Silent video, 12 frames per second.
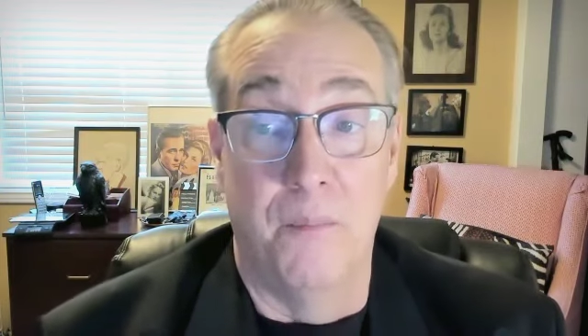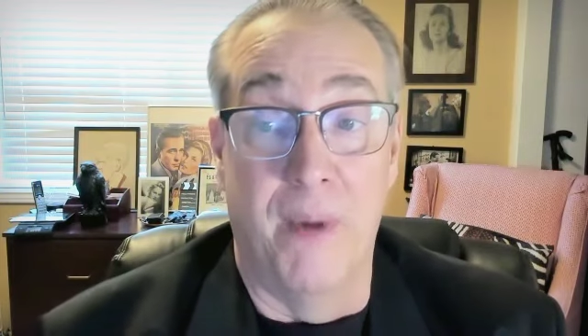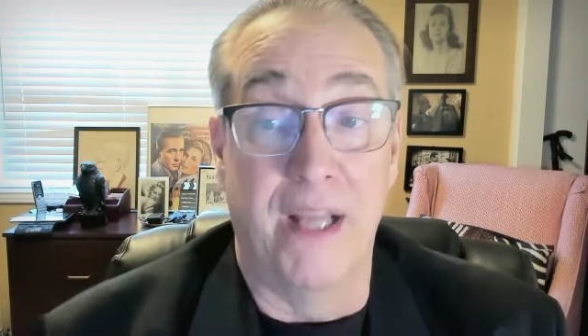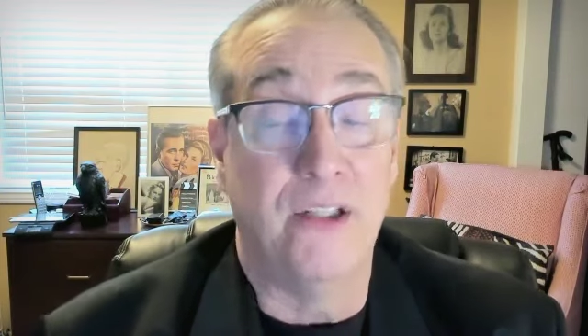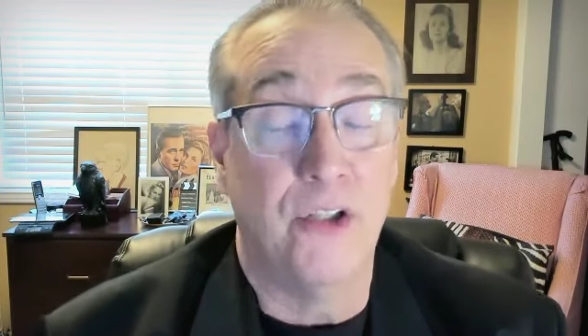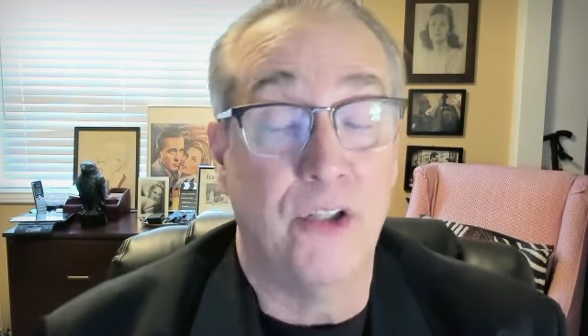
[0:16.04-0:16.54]

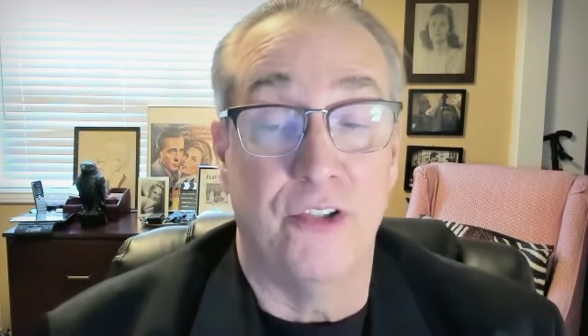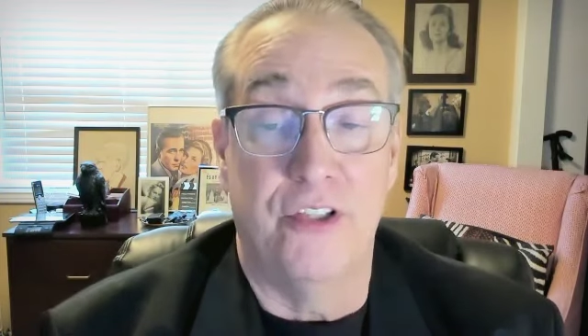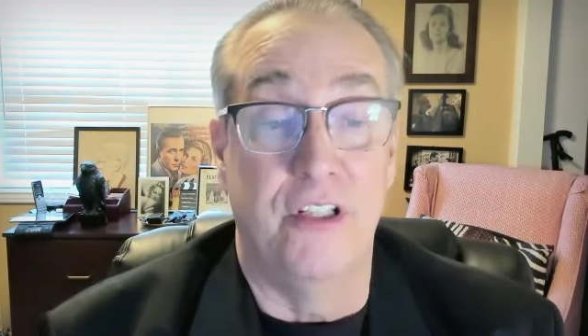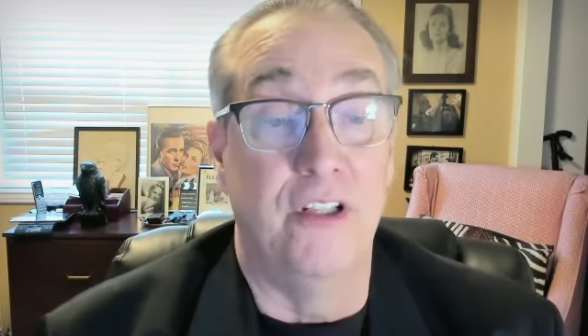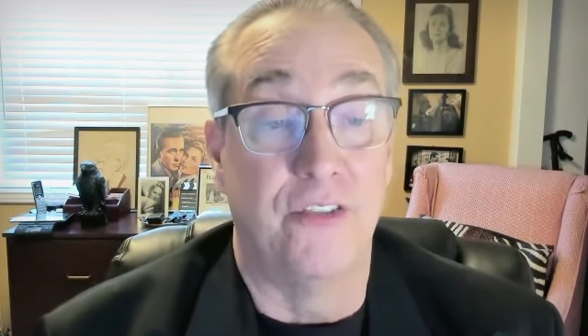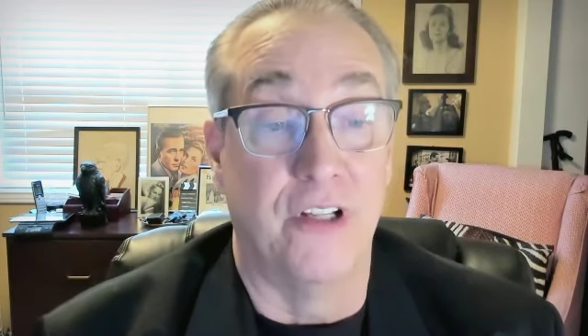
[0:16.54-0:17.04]
Michael
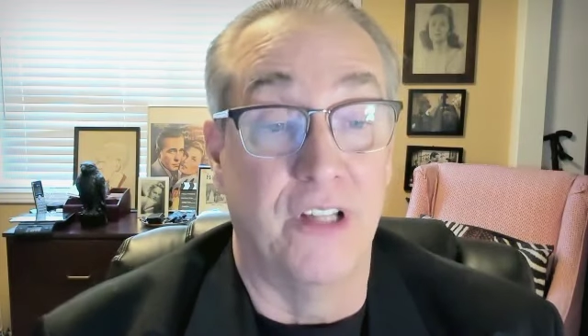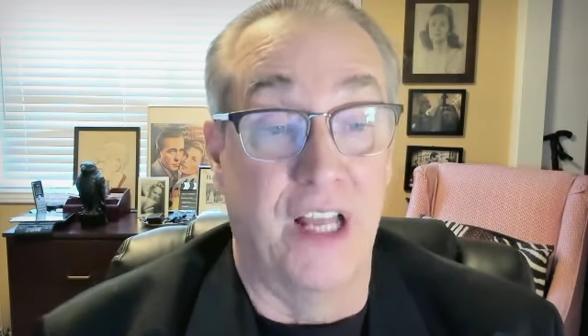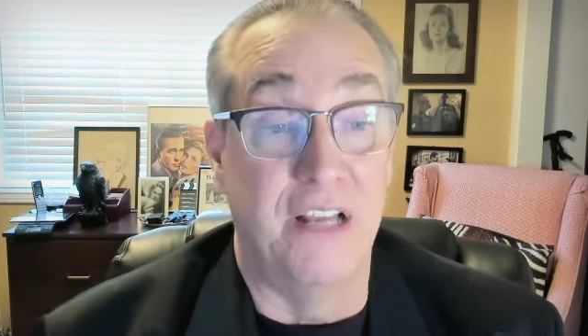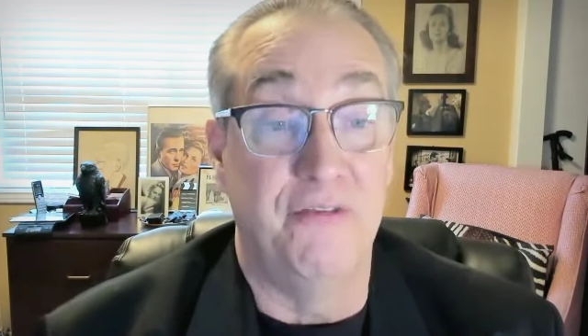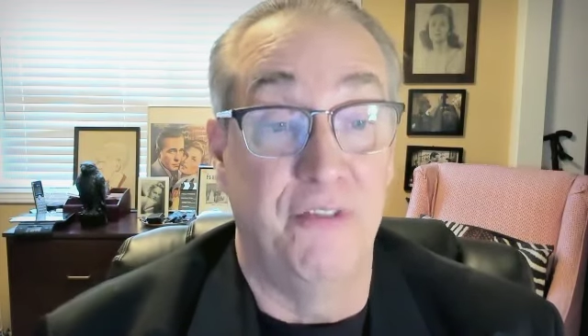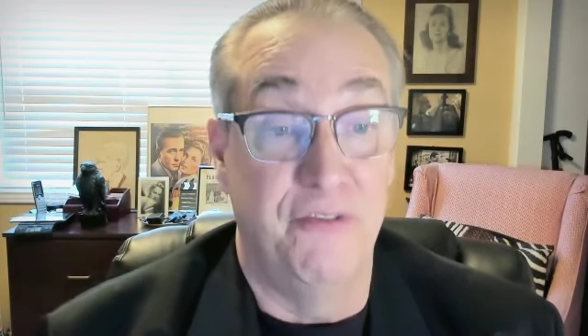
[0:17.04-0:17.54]
Kertész, A
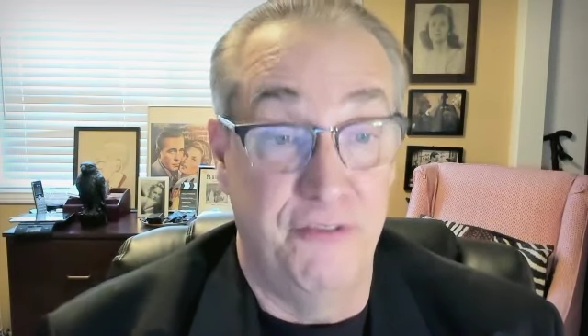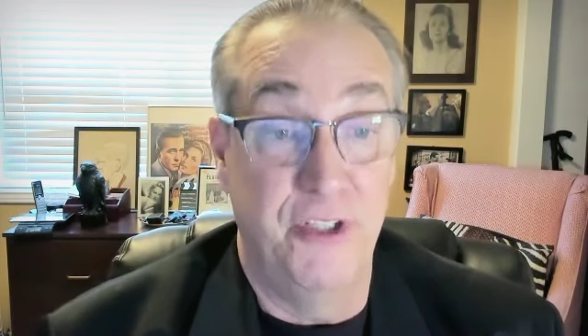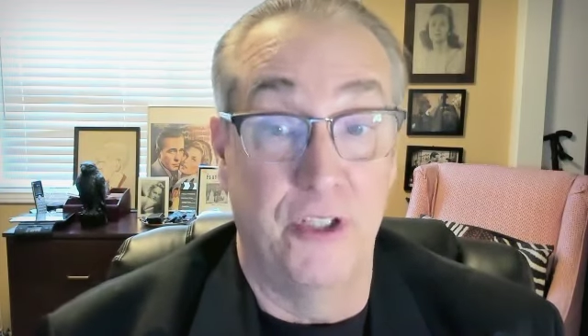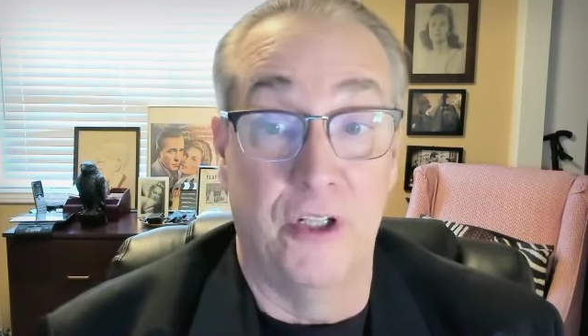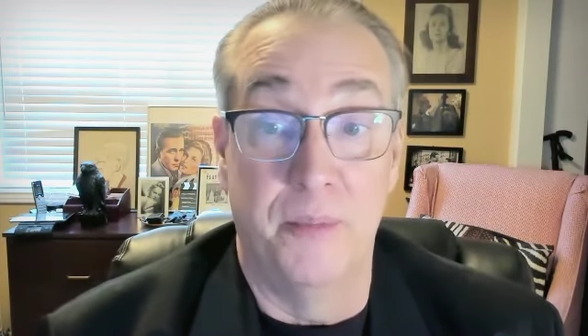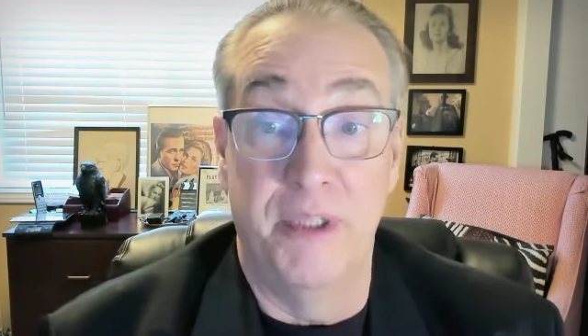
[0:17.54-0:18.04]
Life in
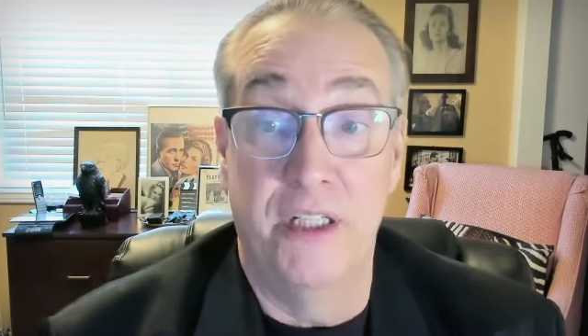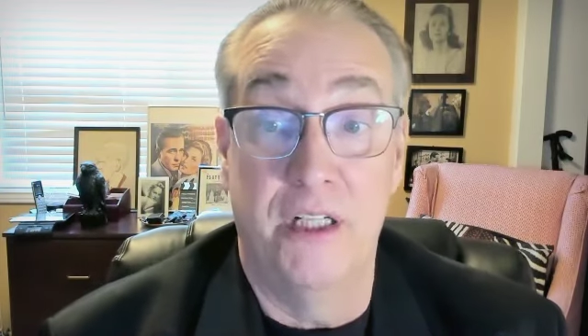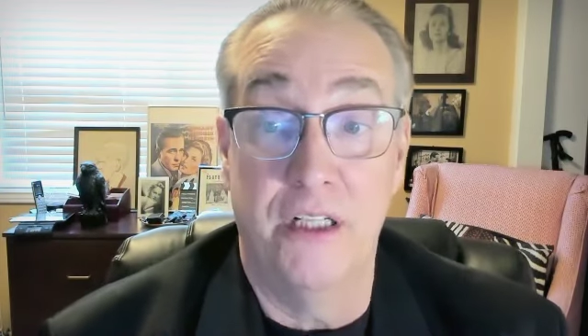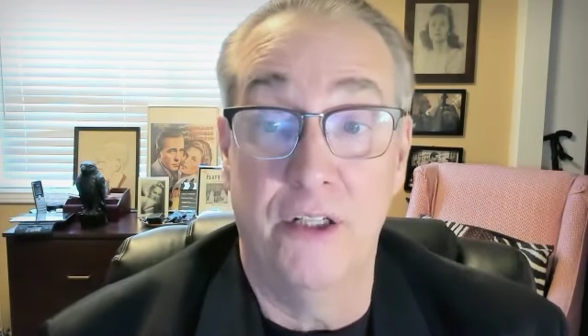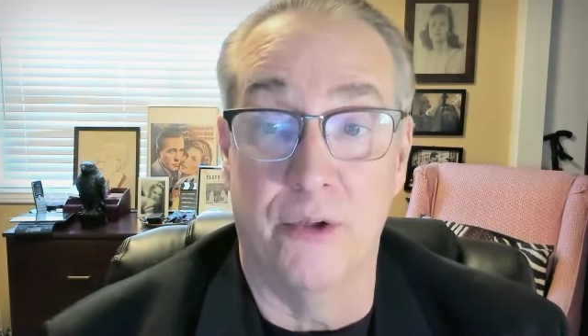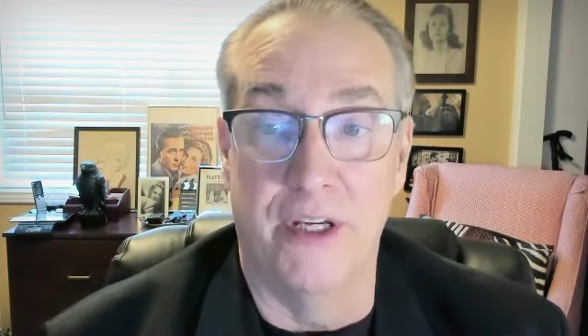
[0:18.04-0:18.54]
Film in
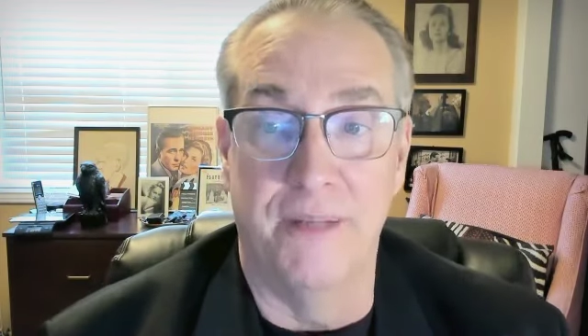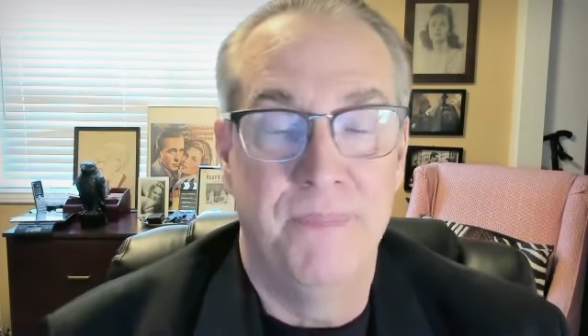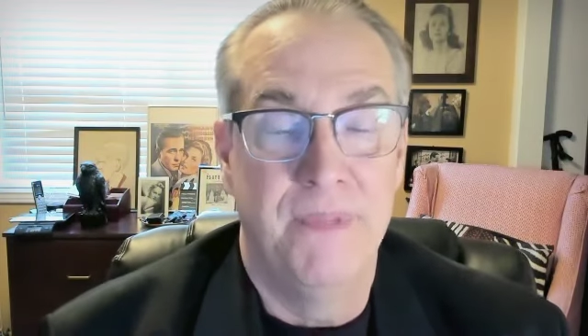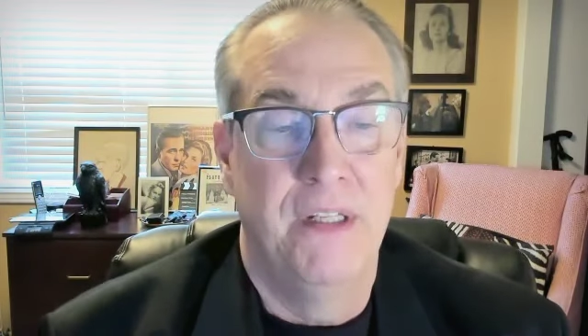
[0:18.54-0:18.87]
Hungary.